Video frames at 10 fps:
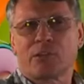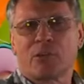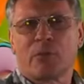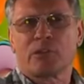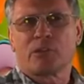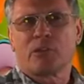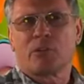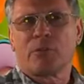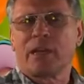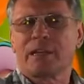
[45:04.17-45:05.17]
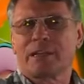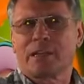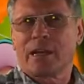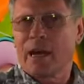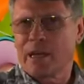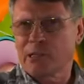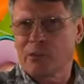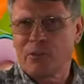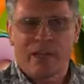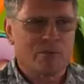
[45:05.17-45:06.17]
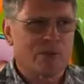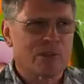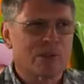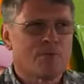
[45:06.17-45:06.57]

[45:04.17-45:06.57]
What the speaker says: original created kinds of animals.